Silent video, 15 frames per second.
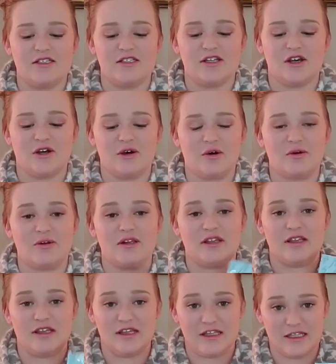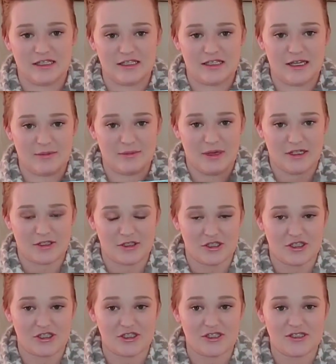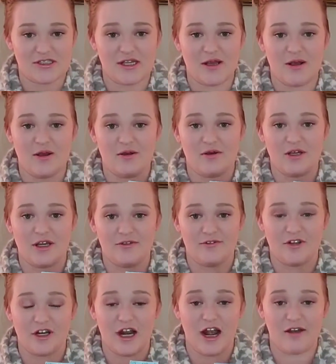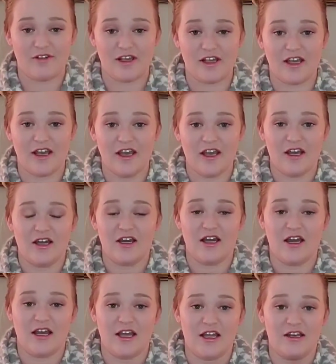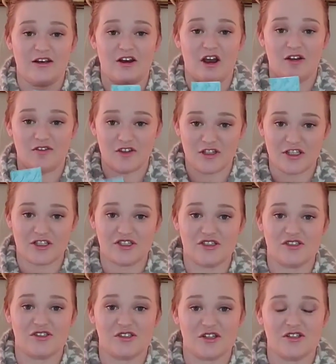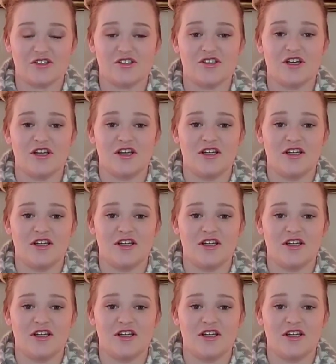So it measures if you're having an ovulation surge.